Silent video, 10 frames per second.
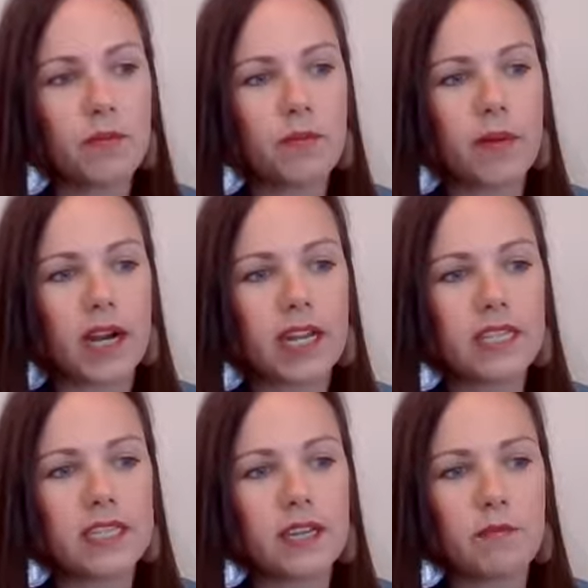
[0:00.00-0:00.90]

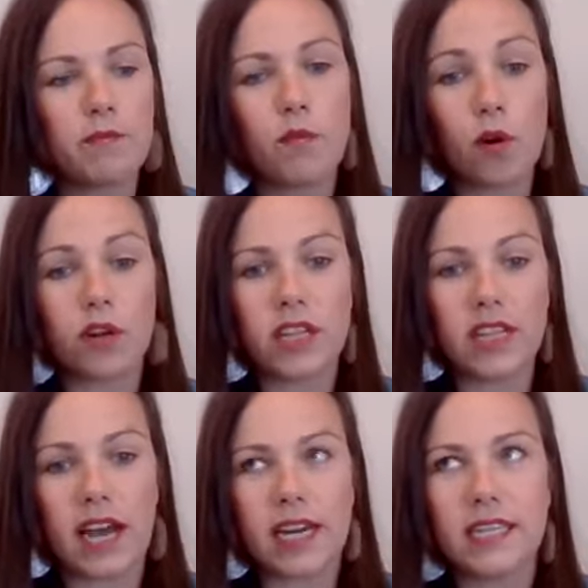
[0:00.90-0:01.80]
But more than
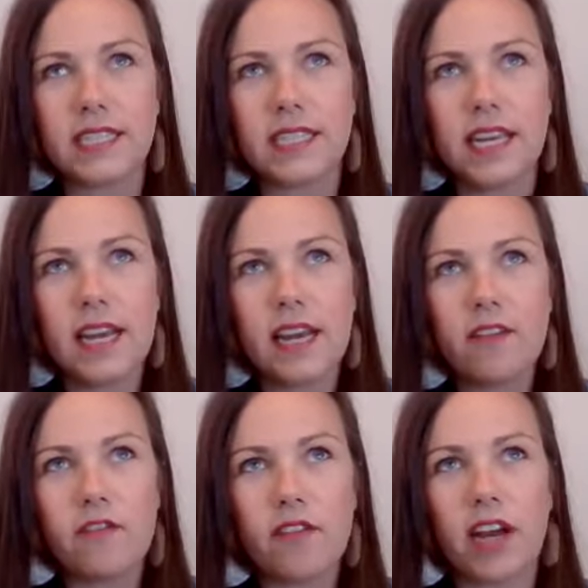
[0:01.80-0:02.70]
that, it's
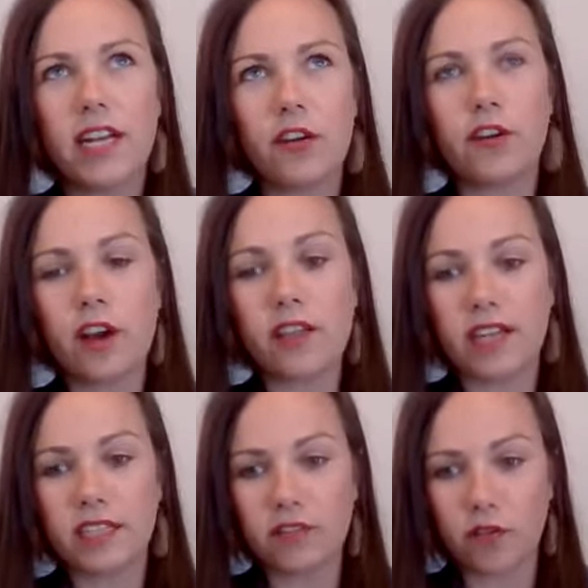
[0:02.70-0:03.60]
finding your
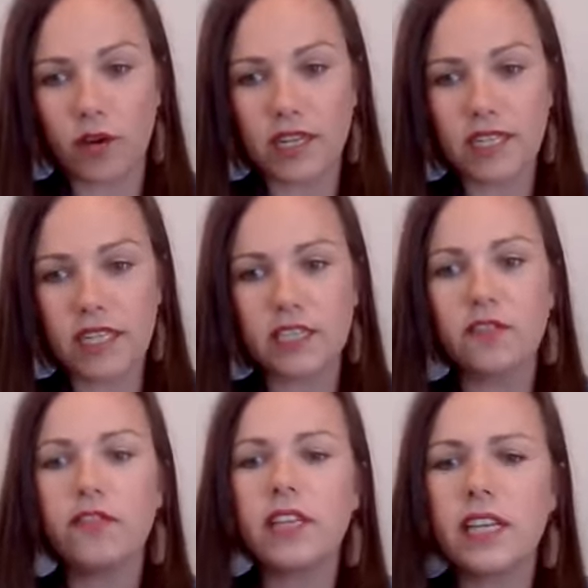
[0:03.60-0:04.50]
authentic voice. It's
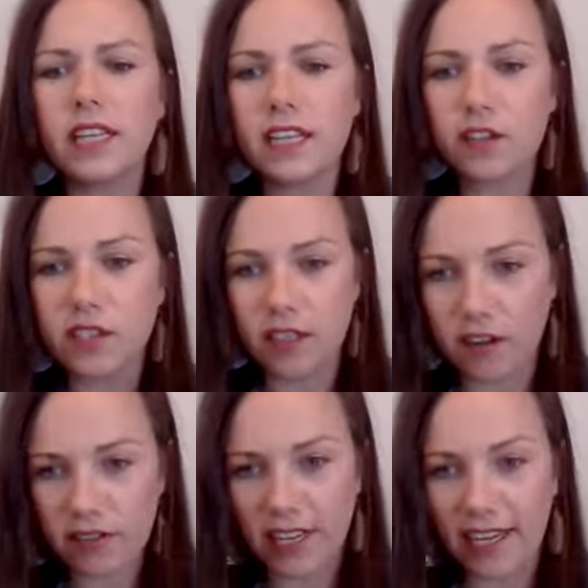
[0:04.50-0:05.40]
feeling like
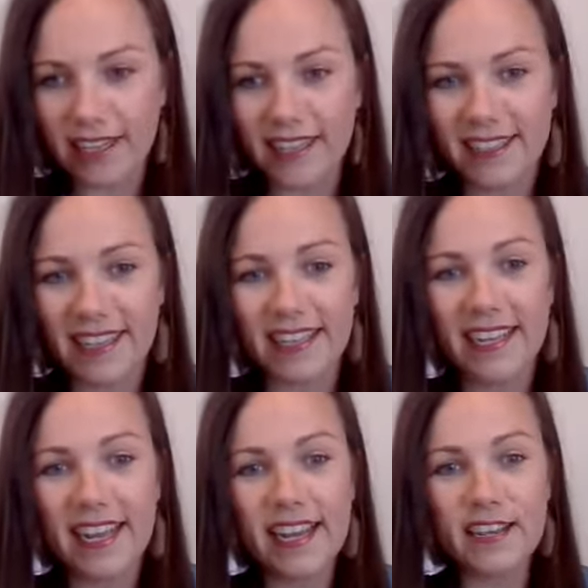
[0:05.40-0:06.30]
yourself again, like
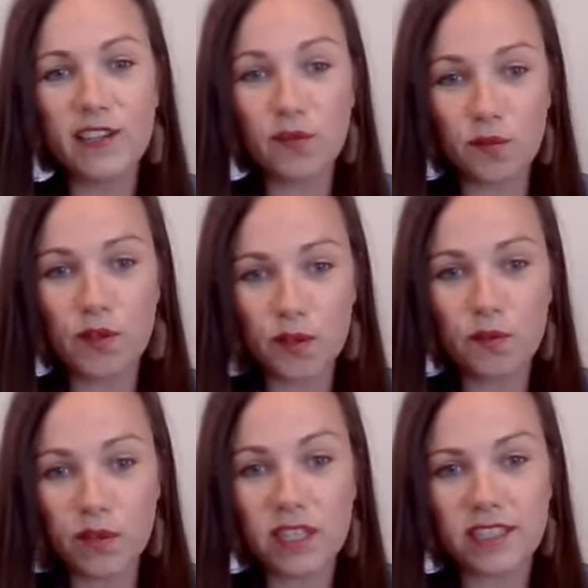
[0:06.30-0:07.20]
your
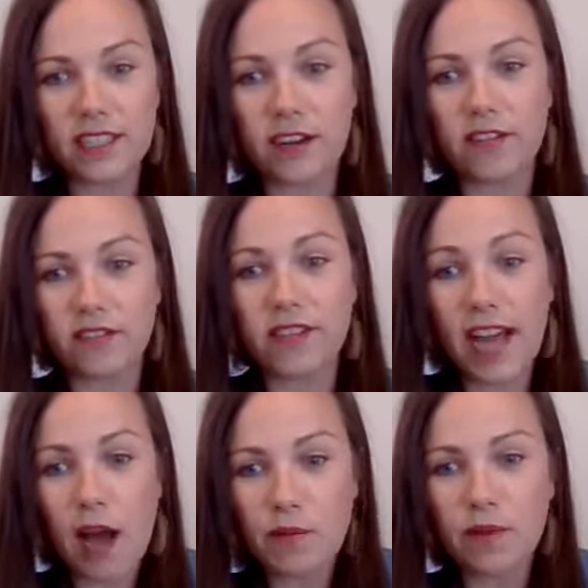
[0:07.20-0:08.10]
real self, the
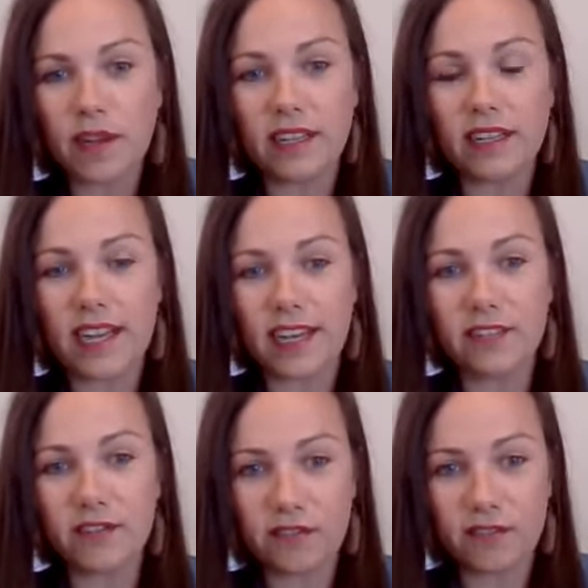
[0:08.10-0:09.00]
happy one
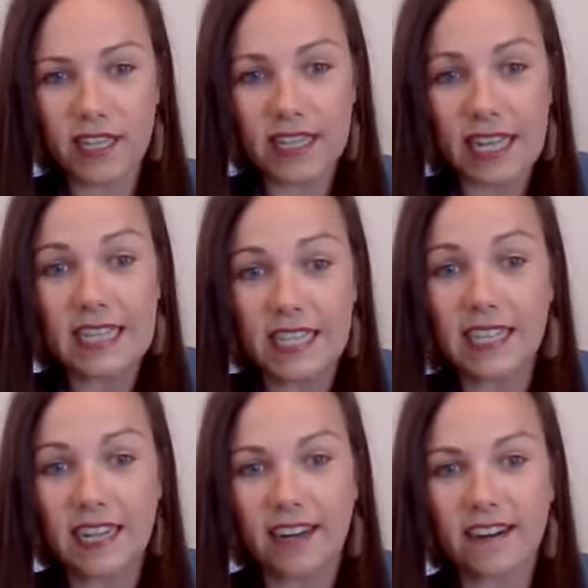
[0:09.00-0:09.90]
that's in
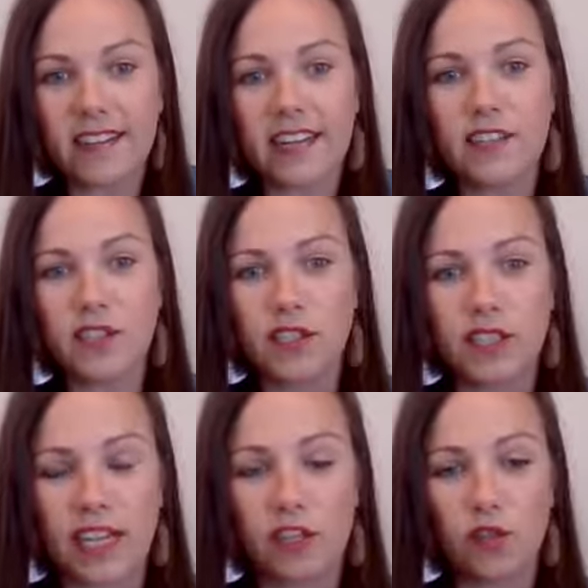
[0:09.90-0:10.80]
there. That's just
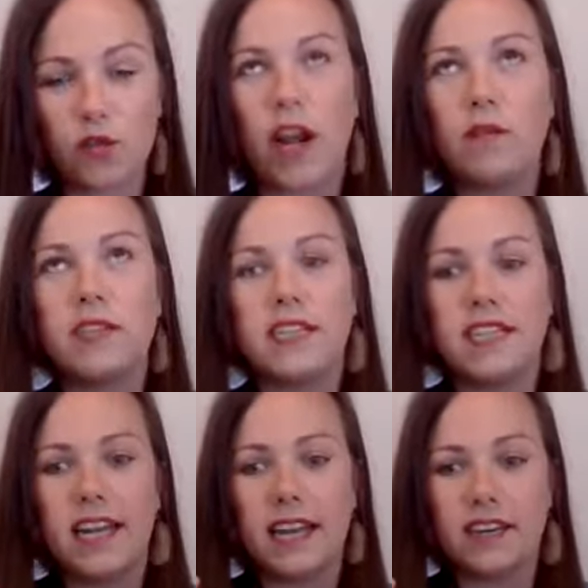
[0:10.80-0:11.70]
like drowning in
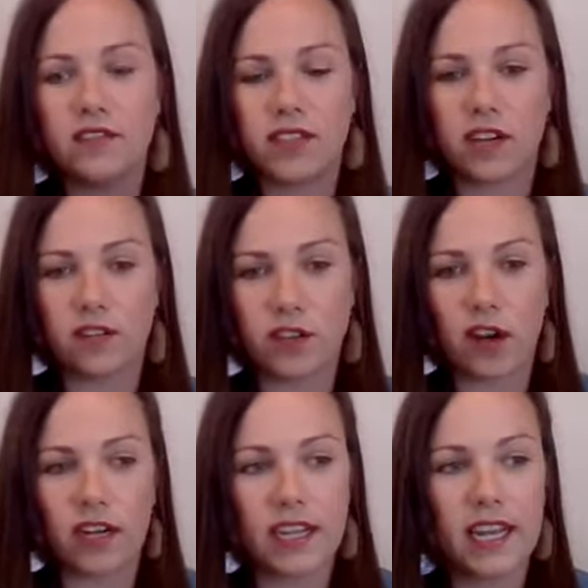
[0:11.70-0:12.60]
negative self-talk.